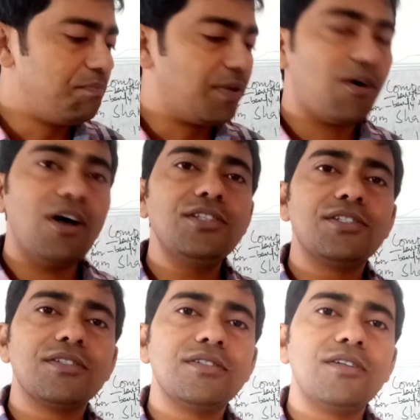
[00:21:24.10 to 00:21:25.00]

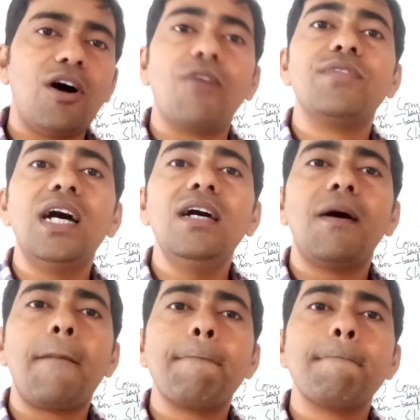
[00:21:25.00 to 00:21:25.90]
because of the
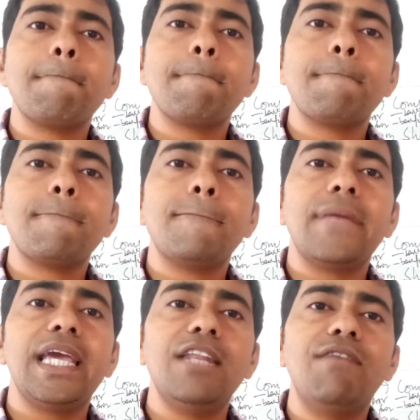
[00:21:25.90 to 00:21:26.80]

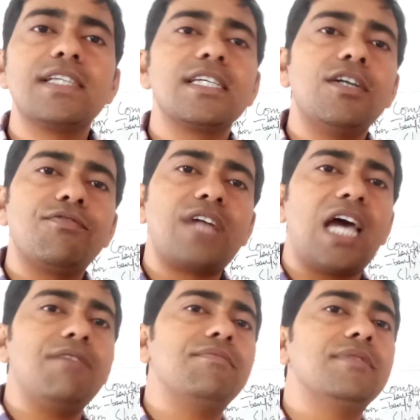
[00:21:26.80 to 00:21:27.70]
invasion of
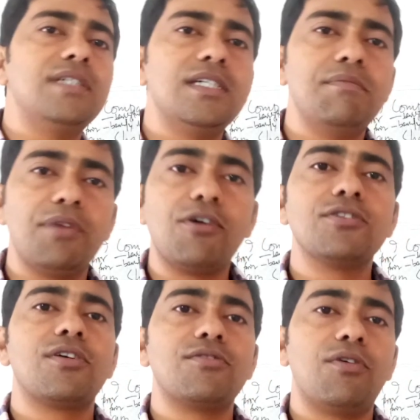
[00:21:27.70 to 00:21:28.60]
time,
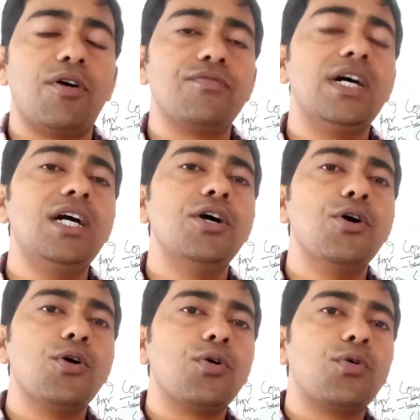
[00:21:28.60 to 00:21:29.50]
because of the
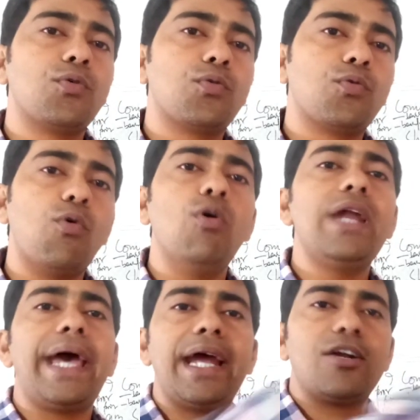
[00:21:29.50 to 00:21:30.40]
cold
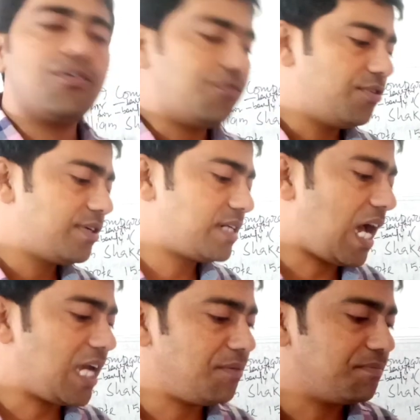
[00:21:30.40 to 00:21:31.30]
hand of
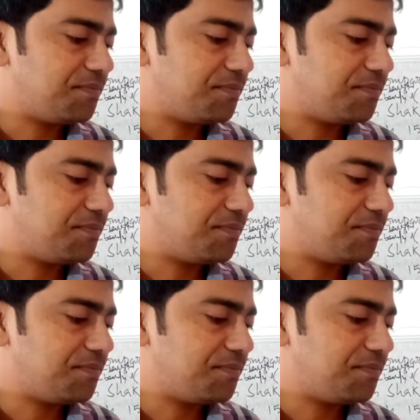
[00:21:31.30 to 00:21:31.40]
time.